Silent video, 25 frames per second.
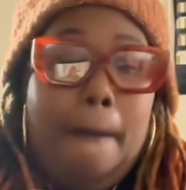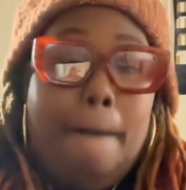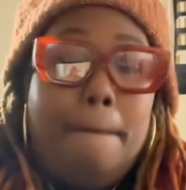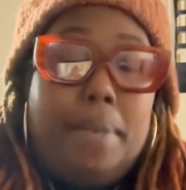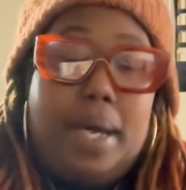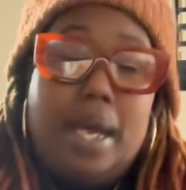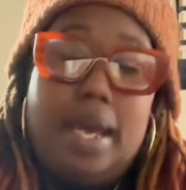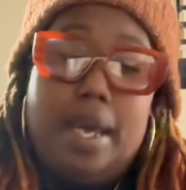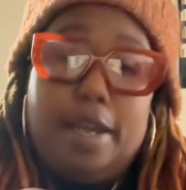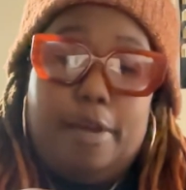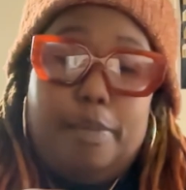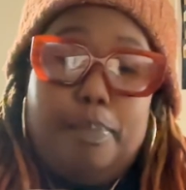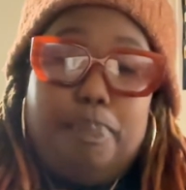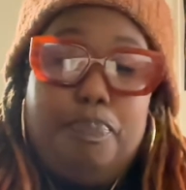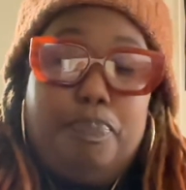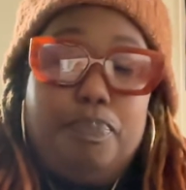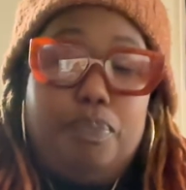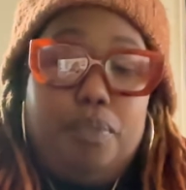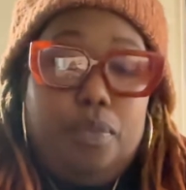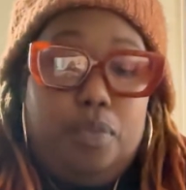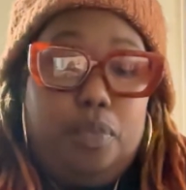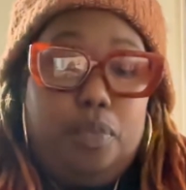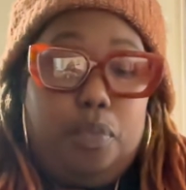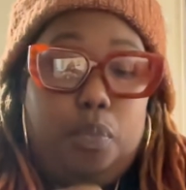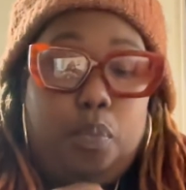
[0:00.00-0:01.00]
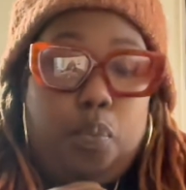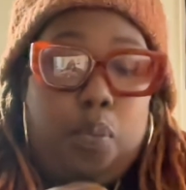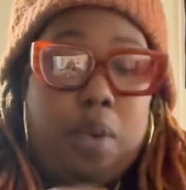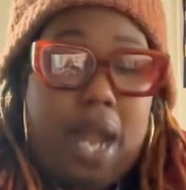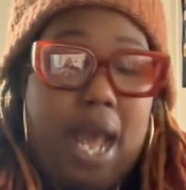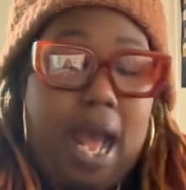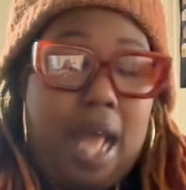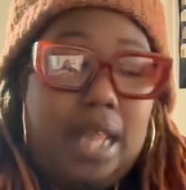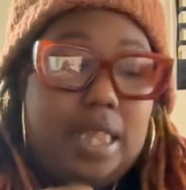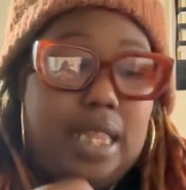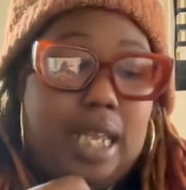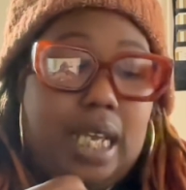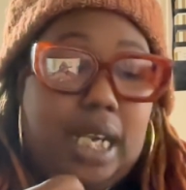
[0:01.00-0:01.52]
But when
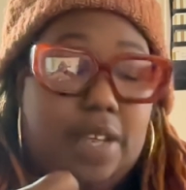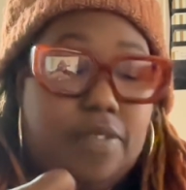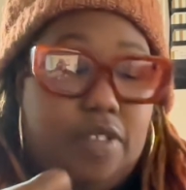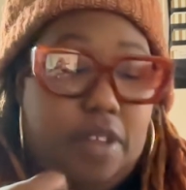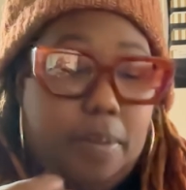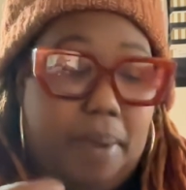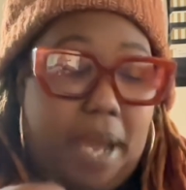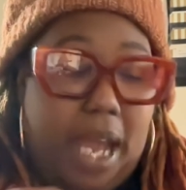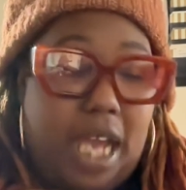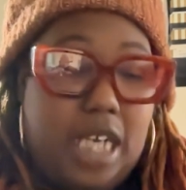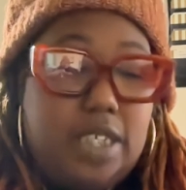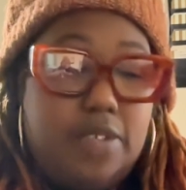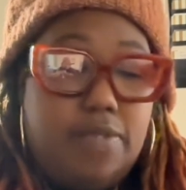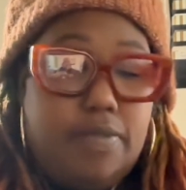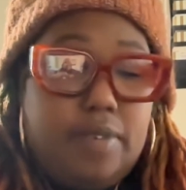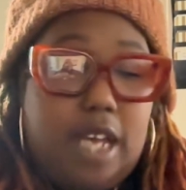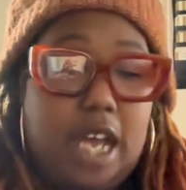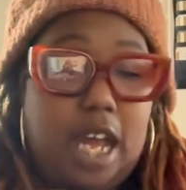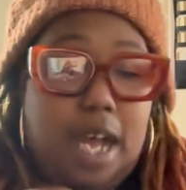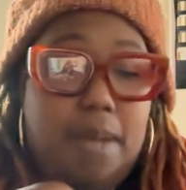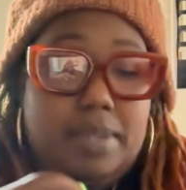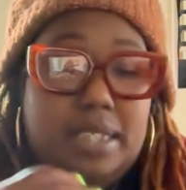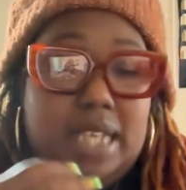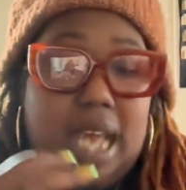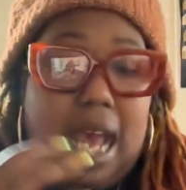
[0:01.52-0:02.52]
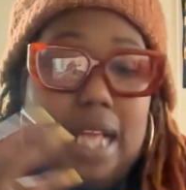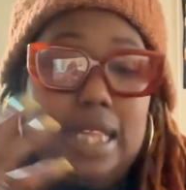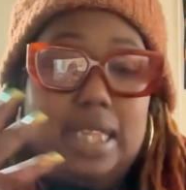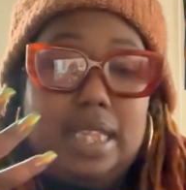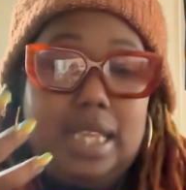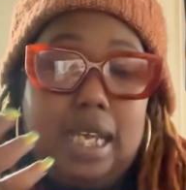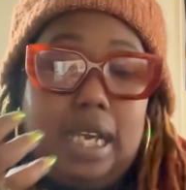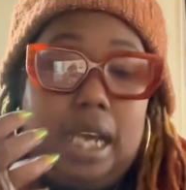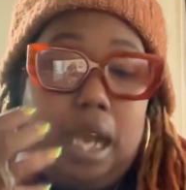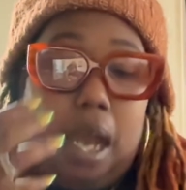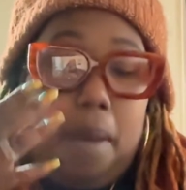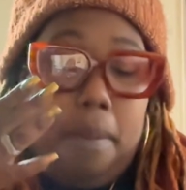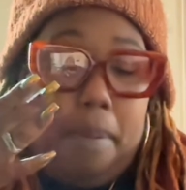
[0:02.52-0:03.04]
I think of the Page of Cups, I
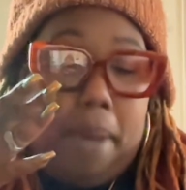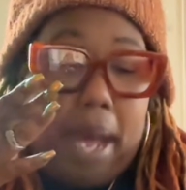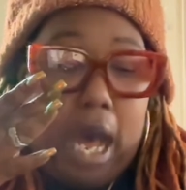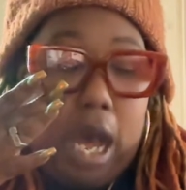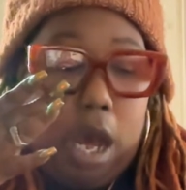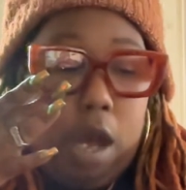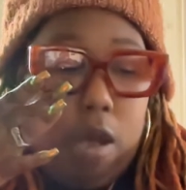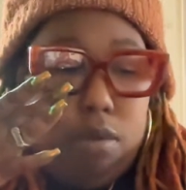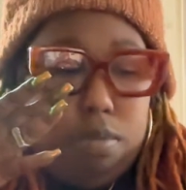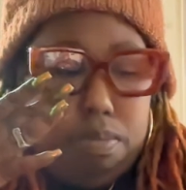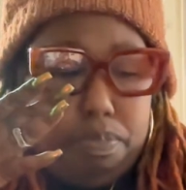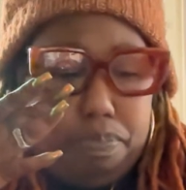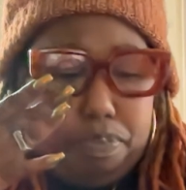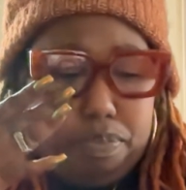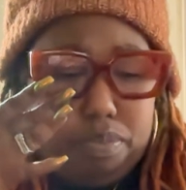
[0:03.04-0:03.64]
think about